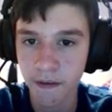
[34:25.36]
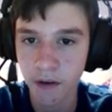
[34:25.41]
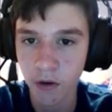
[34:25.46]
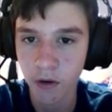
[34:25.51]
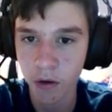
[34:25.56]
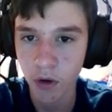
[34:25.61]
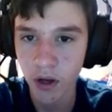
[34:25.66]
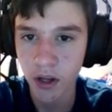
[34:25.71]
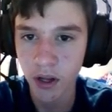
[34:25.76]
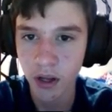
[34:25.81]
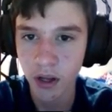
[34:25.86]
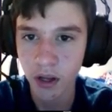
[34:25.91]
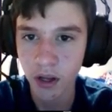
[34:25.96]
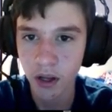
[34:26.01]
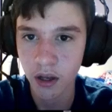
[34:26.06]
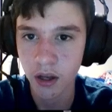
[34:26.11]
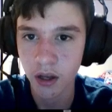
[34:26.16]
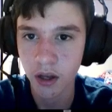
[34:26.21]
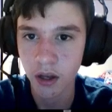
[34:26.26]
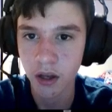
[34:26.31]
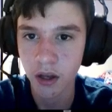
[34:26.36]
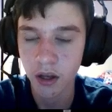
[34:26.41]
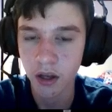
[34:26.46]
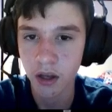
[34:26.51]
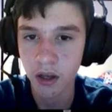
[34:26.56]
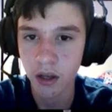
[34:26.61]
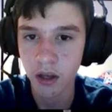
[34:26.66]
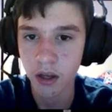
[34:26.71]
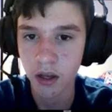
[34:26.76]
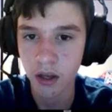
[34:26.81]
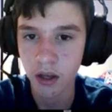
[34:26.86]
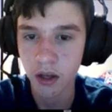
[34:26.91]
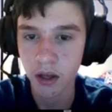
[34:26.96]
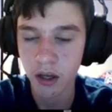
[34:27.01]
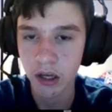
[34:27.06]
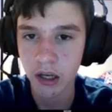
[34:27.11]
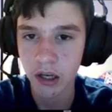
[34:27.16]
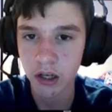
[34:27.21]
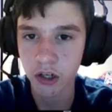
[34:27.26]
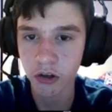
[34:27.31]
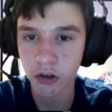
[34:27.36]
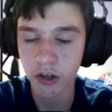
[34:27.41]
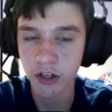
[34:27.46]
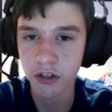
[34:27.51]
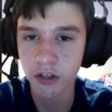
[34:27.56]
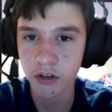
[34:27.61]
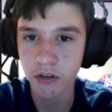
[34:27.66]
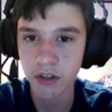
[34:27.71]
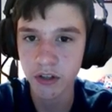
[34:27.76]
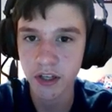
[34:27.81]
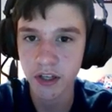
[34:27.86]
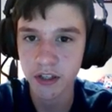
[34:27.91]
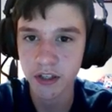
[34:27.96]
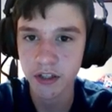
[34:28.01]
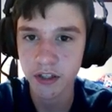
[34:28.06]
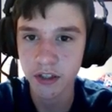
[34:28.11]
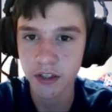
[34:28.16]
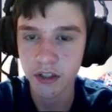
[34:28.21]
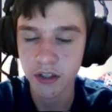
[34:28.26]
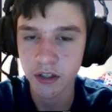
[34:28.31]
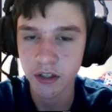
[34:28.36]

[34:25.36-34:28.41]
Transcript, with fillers: What? How do I do this?